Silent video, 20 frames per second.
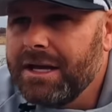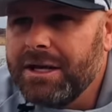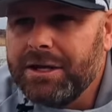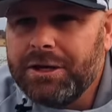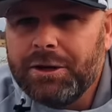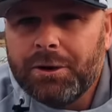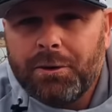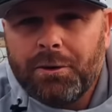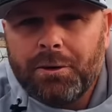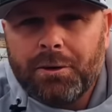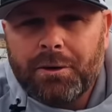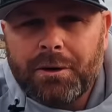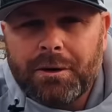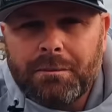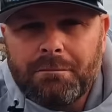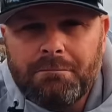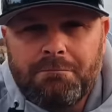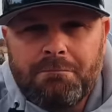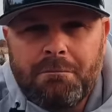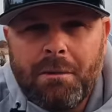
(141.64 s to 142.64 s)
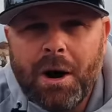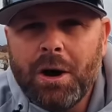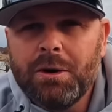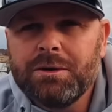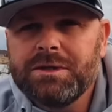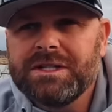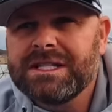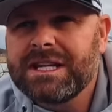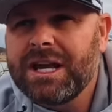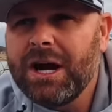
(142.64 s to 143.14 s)

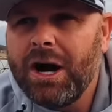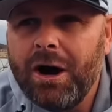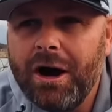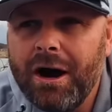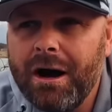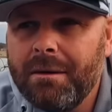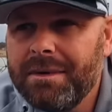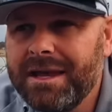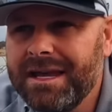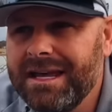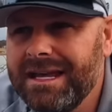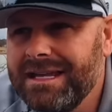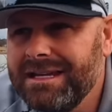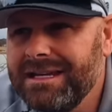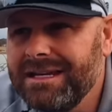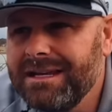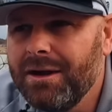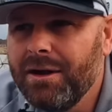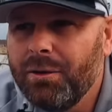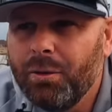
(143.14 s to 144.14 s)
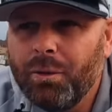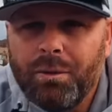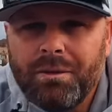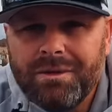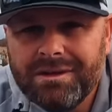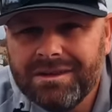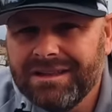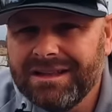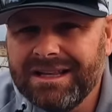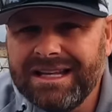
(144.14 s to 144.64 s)
most common,
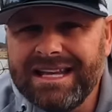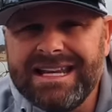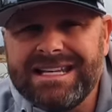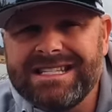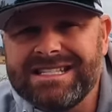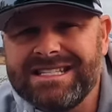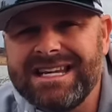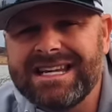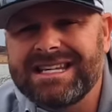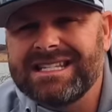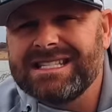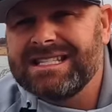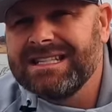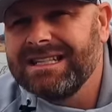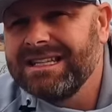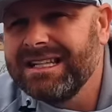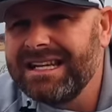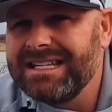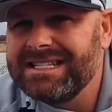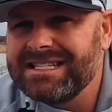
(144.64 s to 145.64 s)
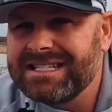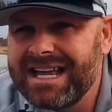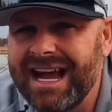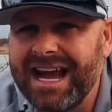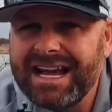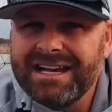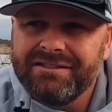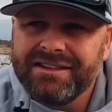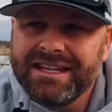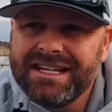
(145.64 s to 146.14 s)
least
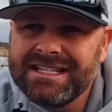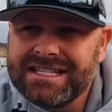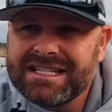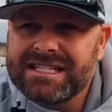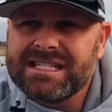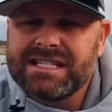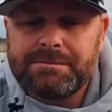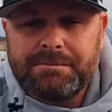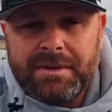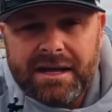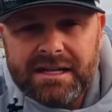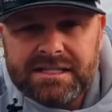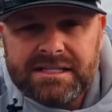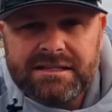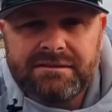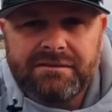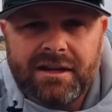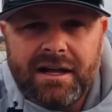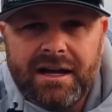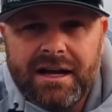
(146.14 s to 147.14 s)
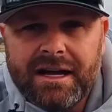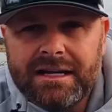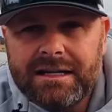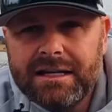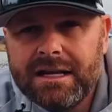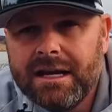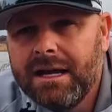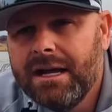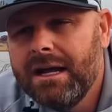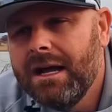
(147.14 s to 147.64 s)
expensive line.